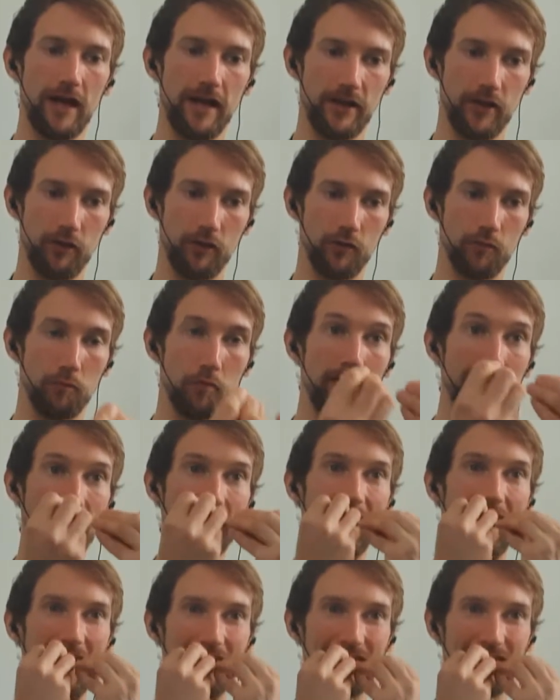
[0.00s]
you're bringing
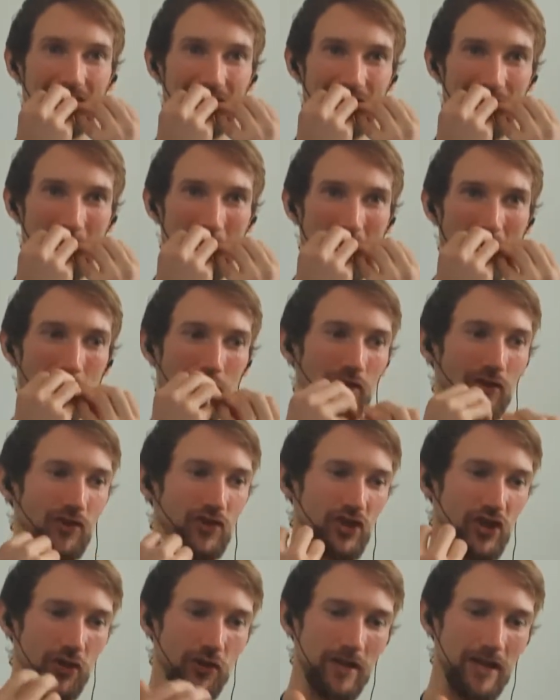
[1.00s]
that to the mouth, you're
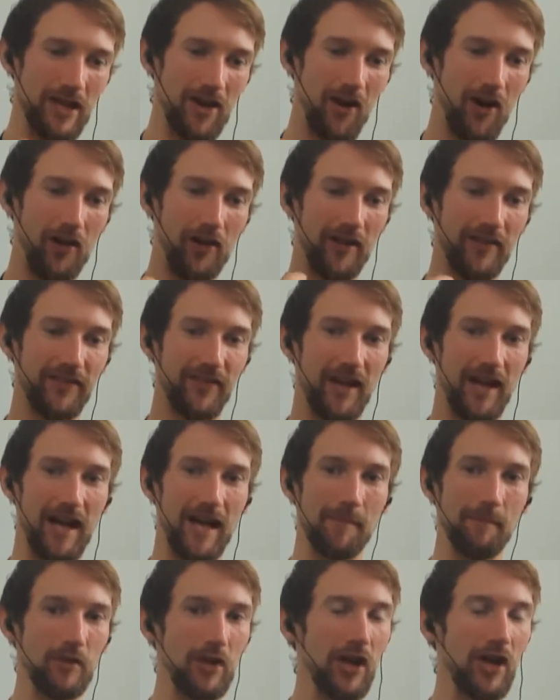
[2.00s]
chewing it all that
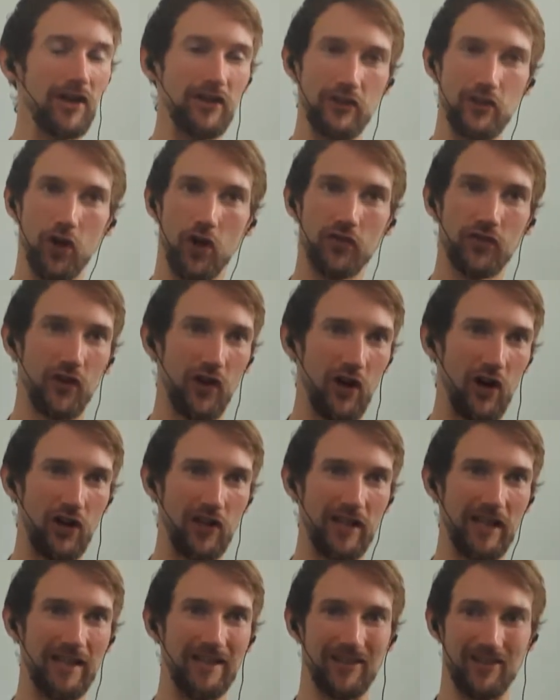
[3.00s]
time, you're not
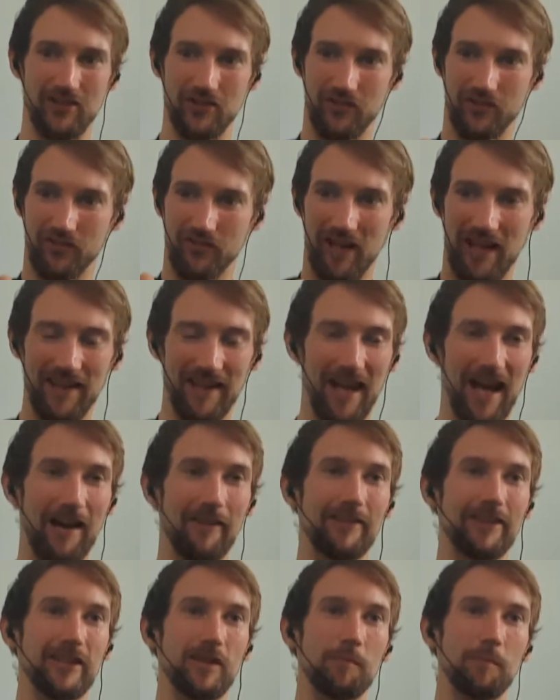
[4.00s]
talking, you're just sat
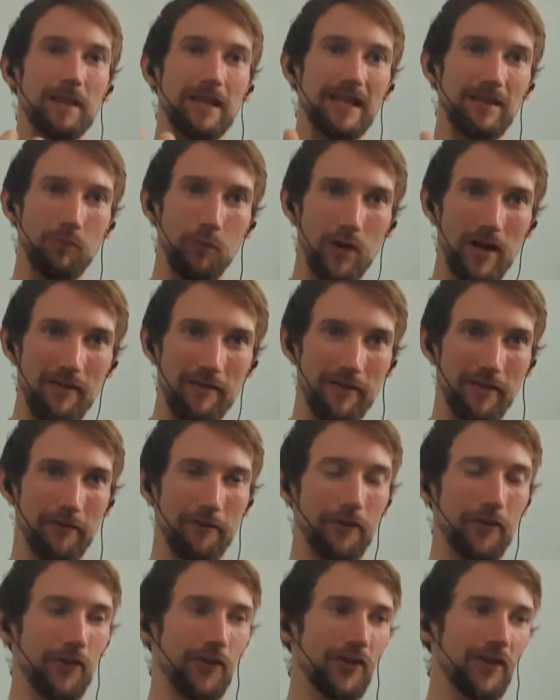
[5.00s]
there and you're being with your
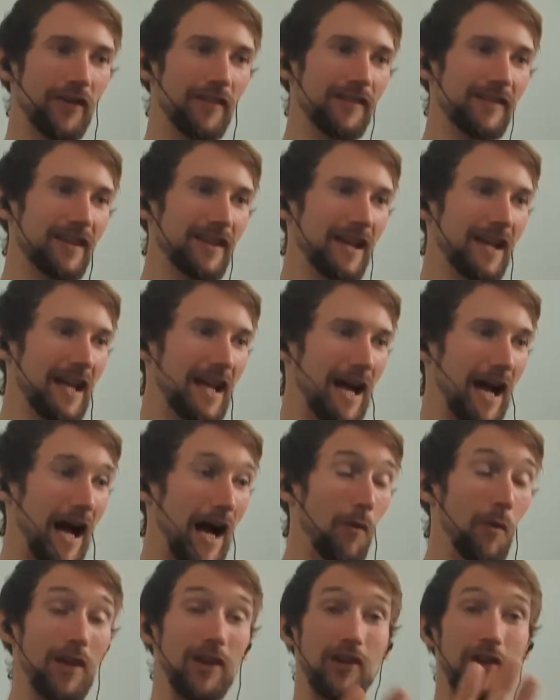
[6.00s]
food. And
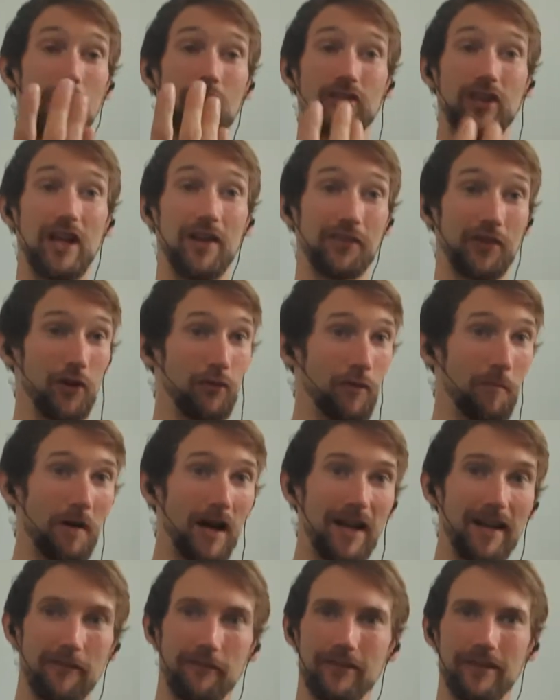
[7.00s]
when lockdown's over,
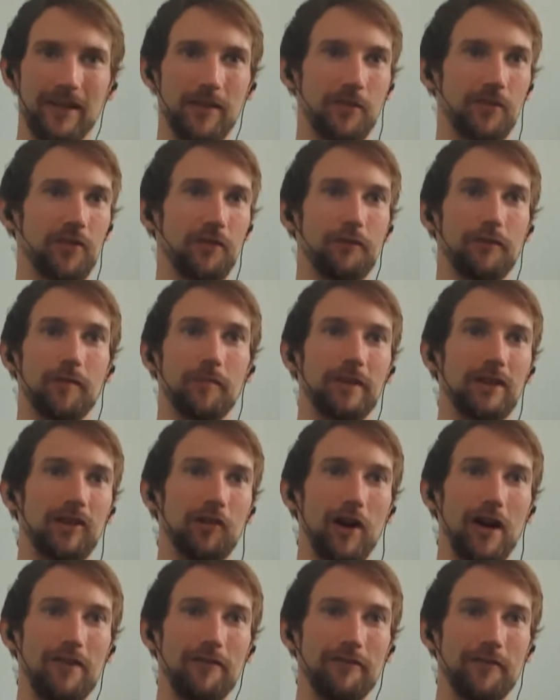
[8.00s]
man, I think it's something that would be
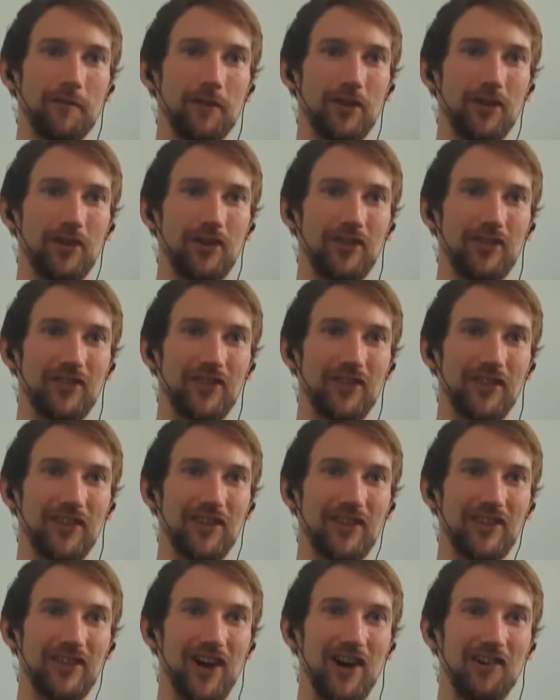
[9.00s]
great for me and you to do.
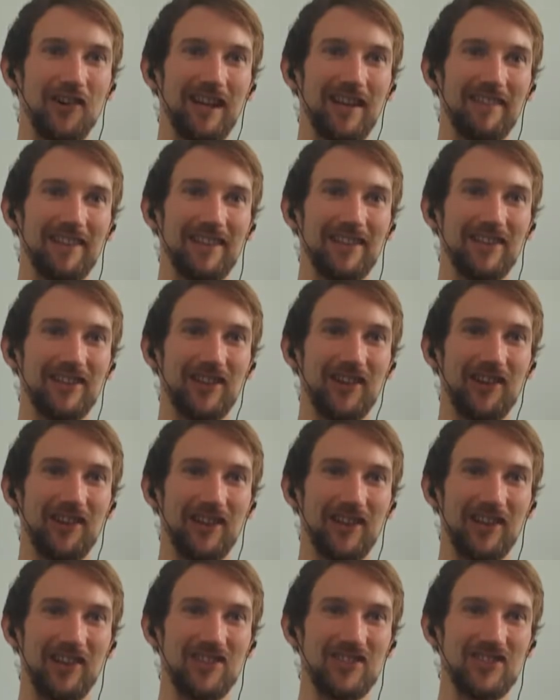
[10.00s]
You know, we'll have a little
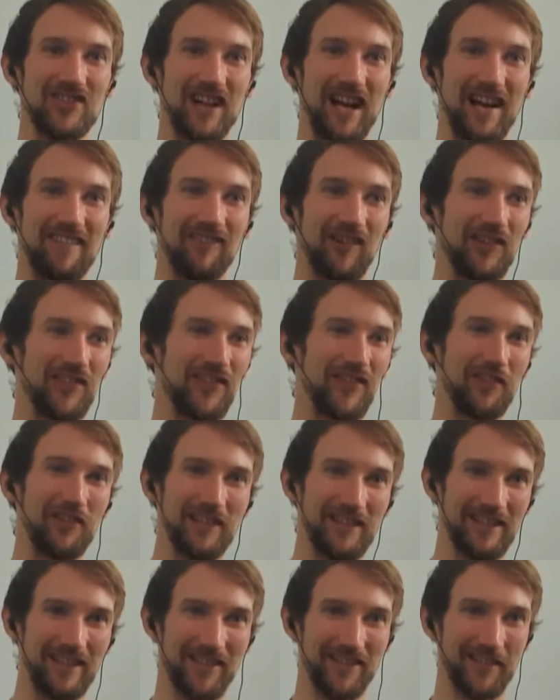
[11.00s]
yoga lunchtime once a
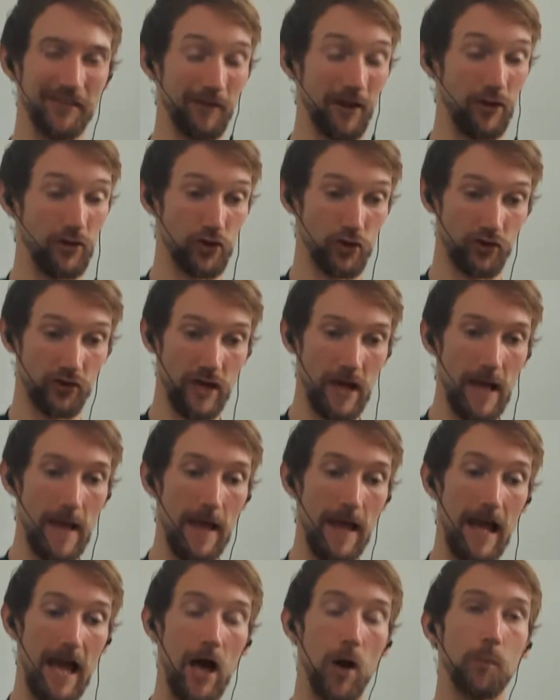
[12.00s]
week or something, just
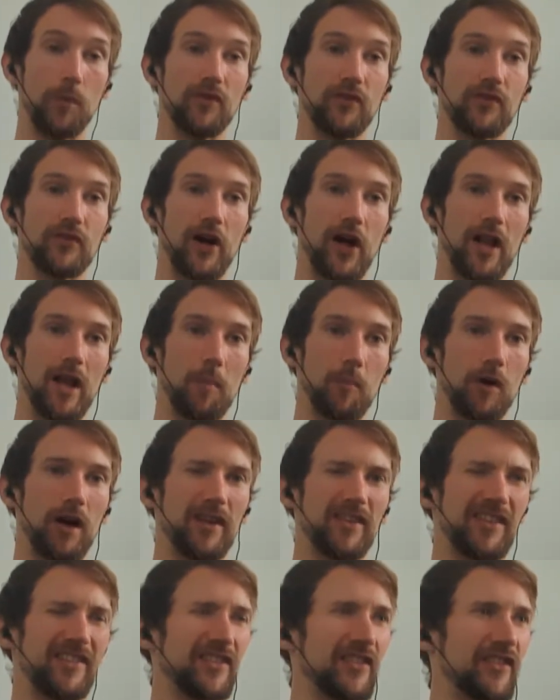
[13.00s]
helping start that
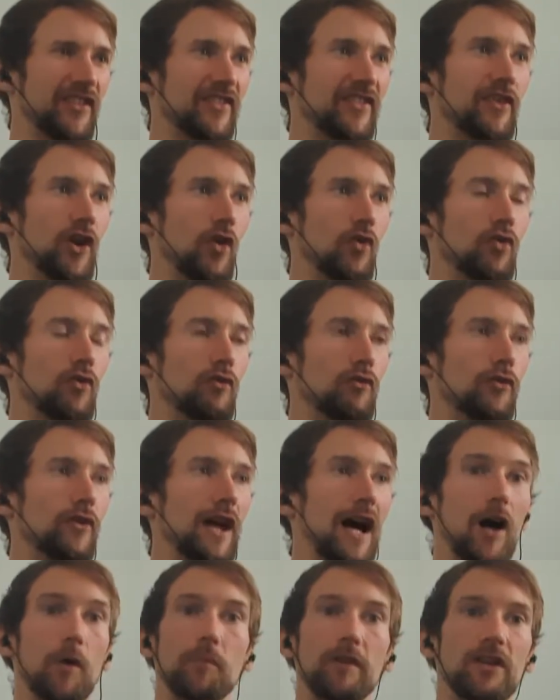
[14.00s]
practice, because it's not something
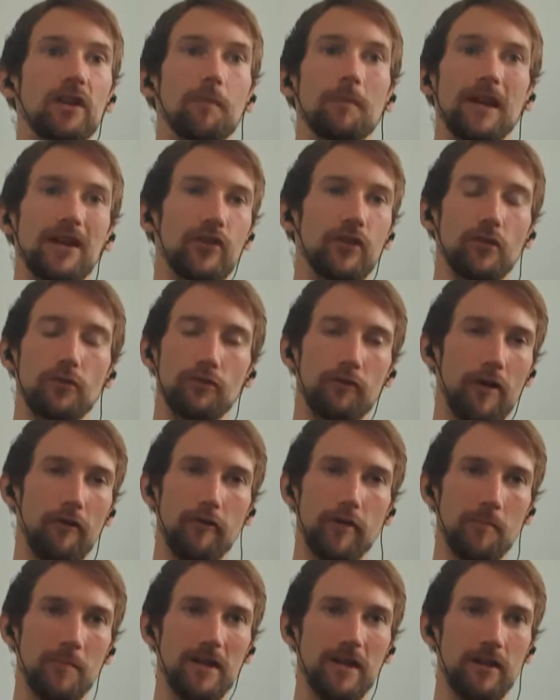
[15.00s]
that I'll be committed to for
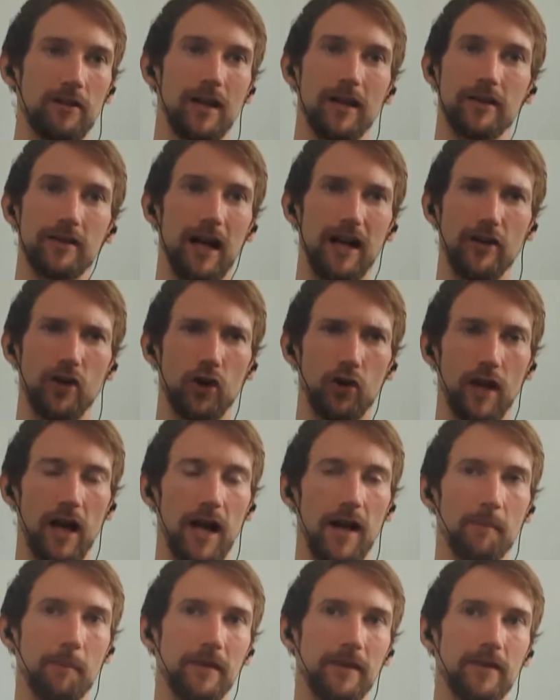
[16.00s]
every meal. I know
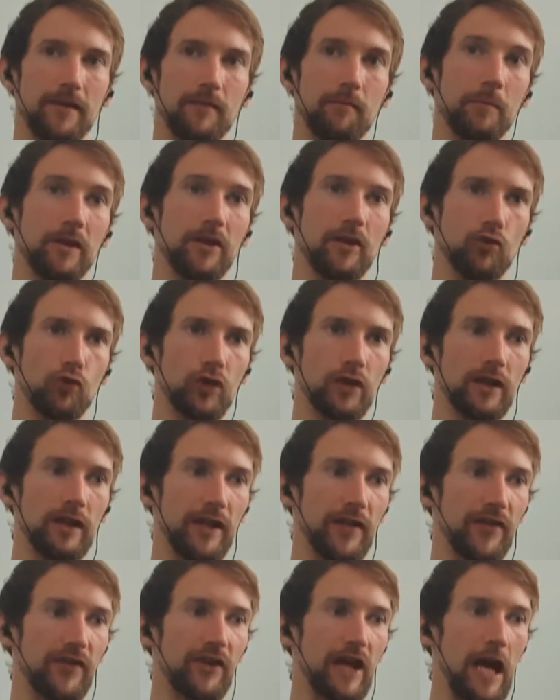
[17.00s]
that, being a
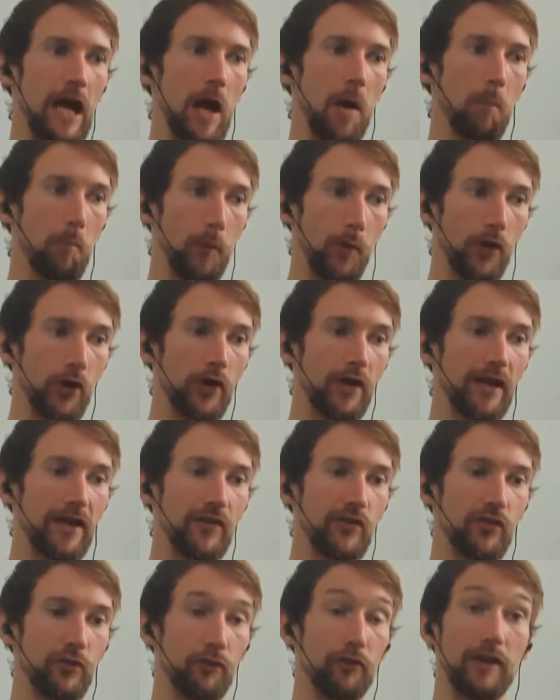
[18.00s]
realist, but
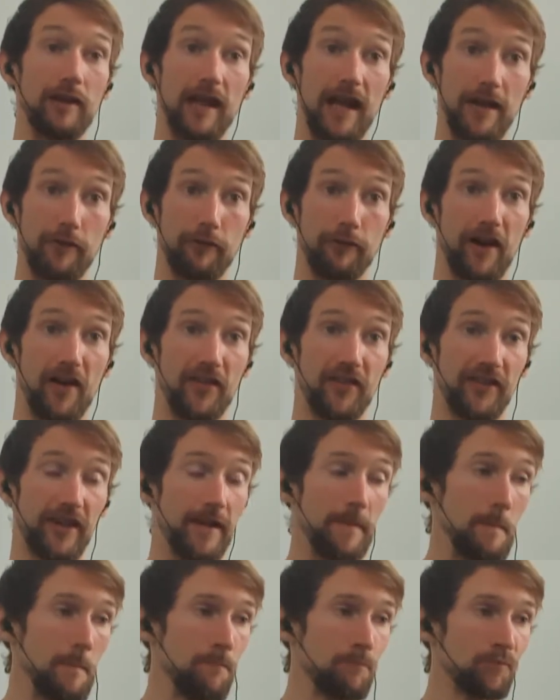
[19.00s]
it's something like
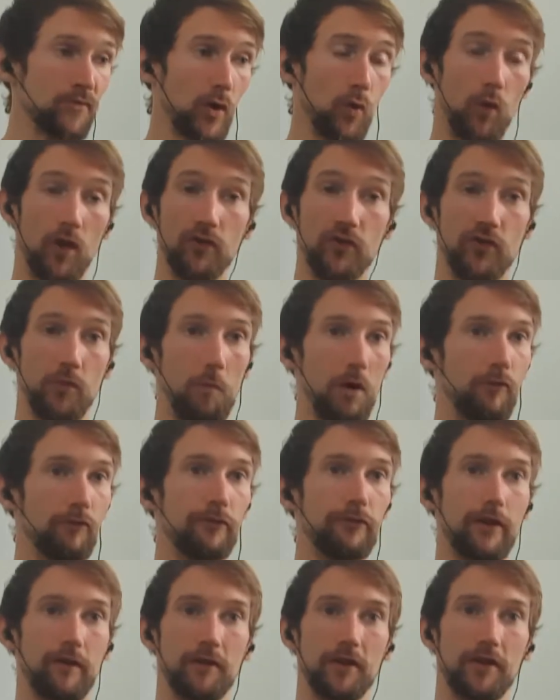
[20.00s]
fasting. Once a
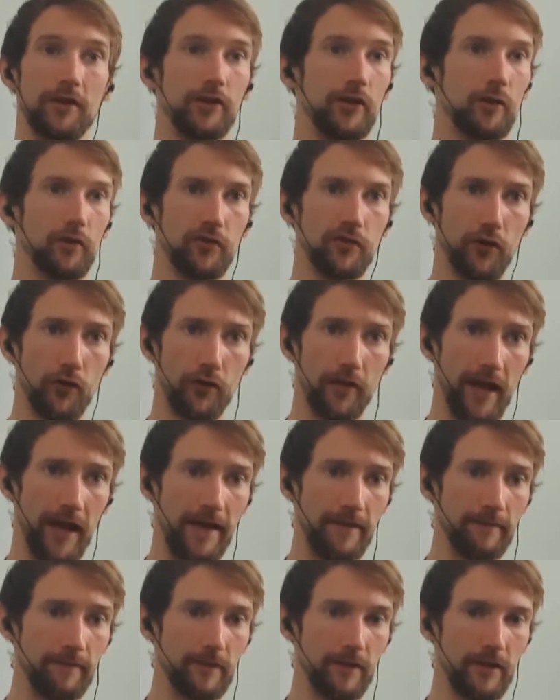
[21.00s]
month, I'm going to do a
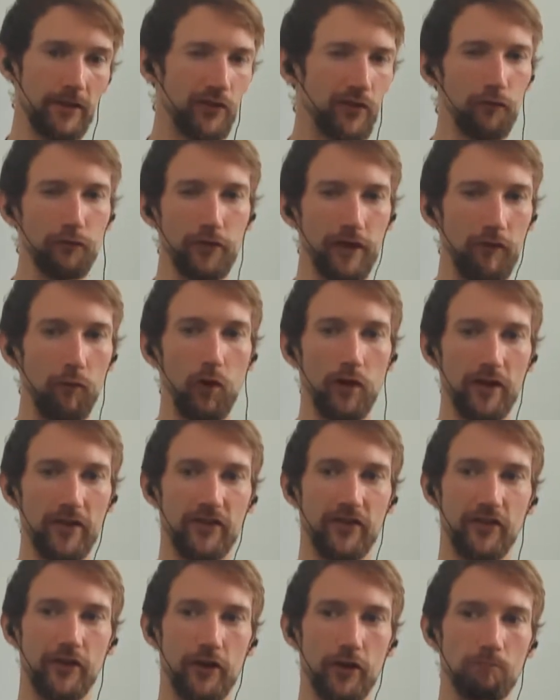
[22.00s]
Sunday, something I've wanted
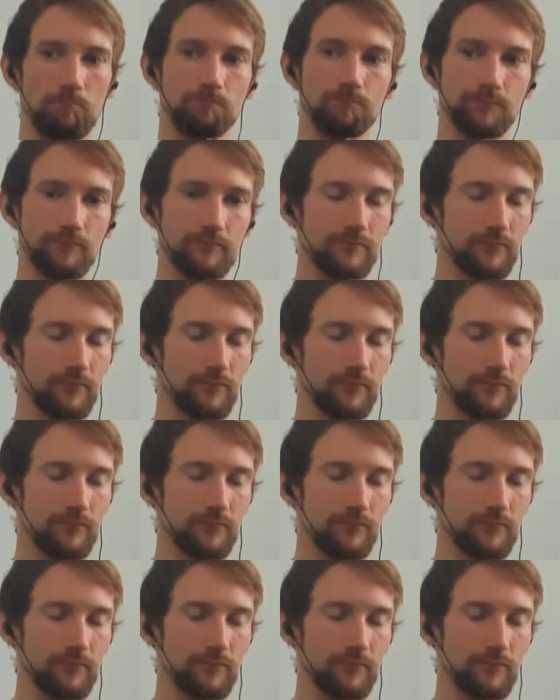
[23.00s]
to do.